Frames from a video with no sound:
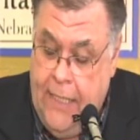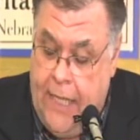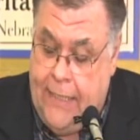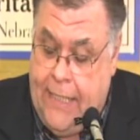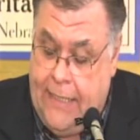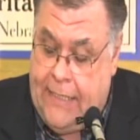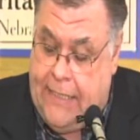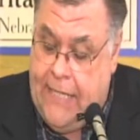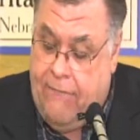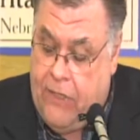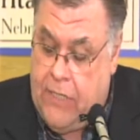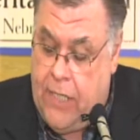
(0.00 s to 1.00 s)
I ain't
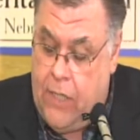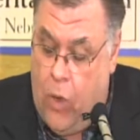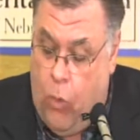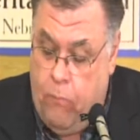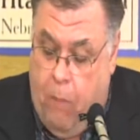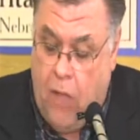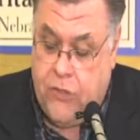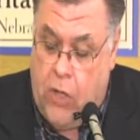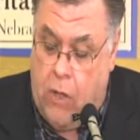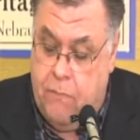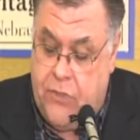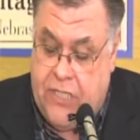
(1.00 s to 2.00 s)
giving you no
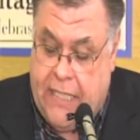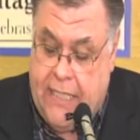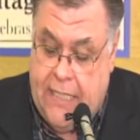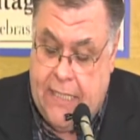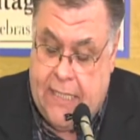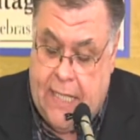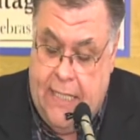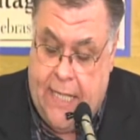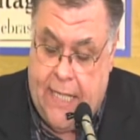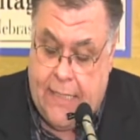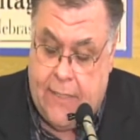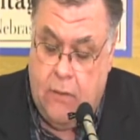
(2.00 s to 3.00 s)
psalm-singing
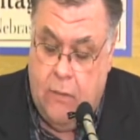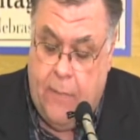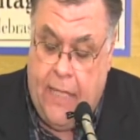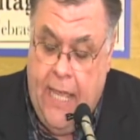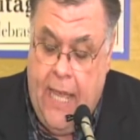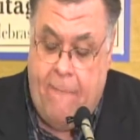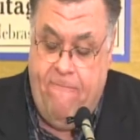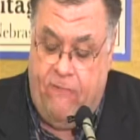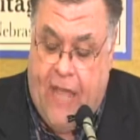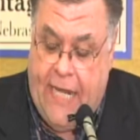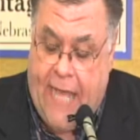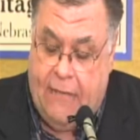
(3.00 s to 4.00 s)
Sunday sermon. I'm
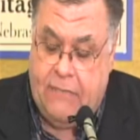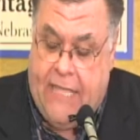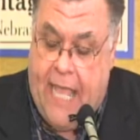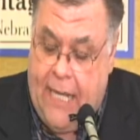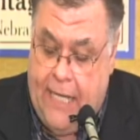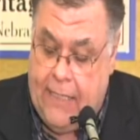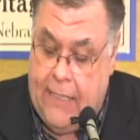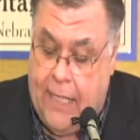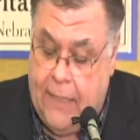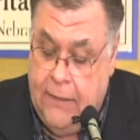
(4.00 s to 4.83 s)
flat out telling you.